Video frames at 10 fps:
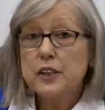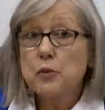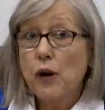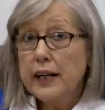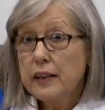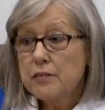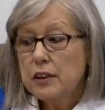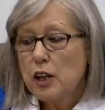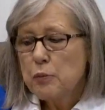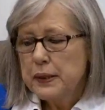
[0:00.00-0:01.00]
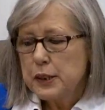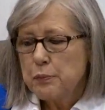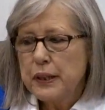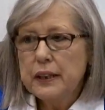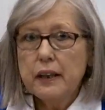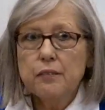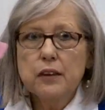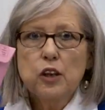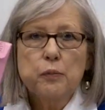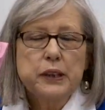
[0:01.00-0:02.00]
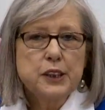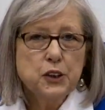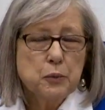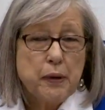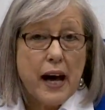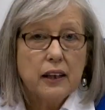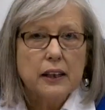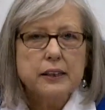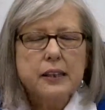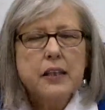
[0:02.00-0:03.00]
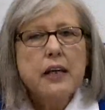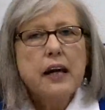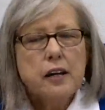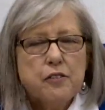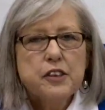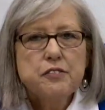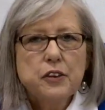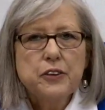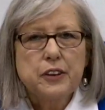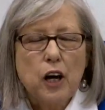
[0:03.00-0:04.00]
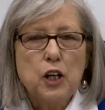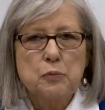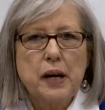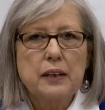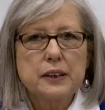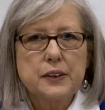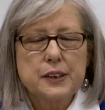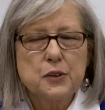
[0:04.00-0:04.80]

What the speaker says: the white envelope is a pink envelope, and it's your ballot. Every voter got a ballot this